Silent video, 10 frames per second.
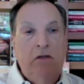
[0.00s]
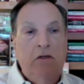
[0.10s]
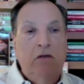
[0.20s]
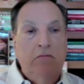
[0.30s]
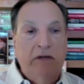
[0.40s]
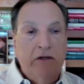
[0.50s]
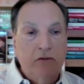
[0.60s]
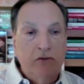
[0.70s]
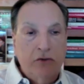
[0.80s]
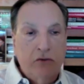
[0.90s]
medical
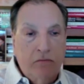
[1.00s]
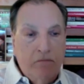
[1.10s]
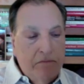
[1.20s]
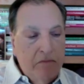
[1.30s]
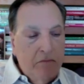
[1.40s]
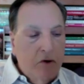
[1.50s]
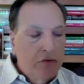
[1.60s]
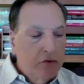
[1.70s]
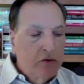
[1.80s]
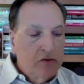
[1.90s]
journal. Both
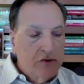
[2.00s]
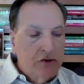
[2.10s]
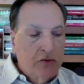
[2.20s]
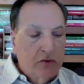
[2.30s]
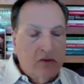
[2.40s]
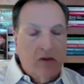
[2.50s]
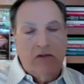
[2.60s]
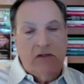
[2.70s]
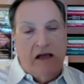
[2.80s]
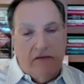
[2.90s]
of those journals
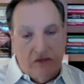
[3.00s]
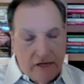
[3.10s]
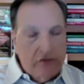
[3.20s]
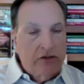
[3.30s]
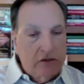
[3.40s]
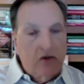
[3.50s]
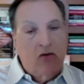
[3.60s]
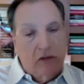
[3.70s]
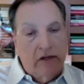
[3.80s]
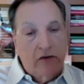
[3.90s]
have sections
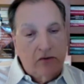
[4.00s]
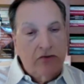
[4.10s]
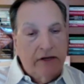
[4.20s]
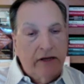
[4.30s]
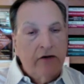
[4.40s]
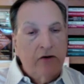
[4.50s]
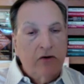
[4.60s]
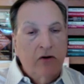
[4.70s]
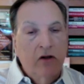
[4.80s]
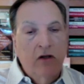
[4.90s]
called letters to the editor,
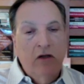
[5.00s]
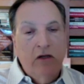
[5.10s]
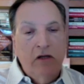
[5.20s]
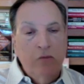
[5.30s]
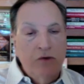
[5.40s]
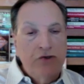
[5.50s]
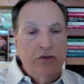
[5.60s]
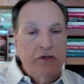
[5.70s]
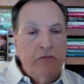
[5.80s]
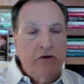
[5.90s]
in which you
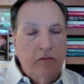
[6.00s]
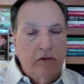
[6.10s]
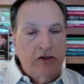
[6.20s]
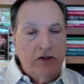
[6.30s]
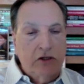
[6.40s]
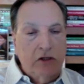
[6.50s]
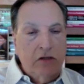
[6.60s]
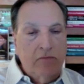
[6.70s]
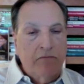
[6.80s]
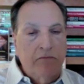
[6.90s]
can publish,
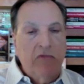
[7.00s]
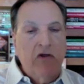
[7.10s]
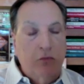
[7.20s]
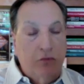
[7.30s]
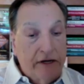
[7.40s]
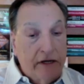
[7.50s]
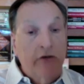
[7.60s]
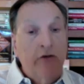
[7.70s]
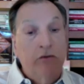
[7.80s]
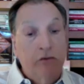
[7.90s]
breaking
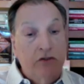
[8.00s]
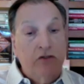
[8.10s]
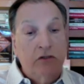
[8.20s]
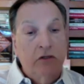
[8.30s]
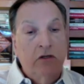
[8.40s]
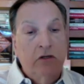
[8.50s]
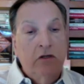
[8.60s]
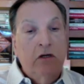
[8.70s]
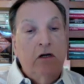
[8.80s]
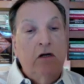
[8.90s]
news,
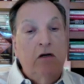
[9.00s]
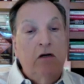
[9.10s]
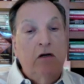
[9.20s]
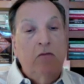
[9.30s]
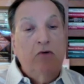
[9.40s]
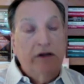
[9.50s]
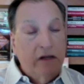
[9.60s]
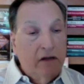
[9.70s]
breaking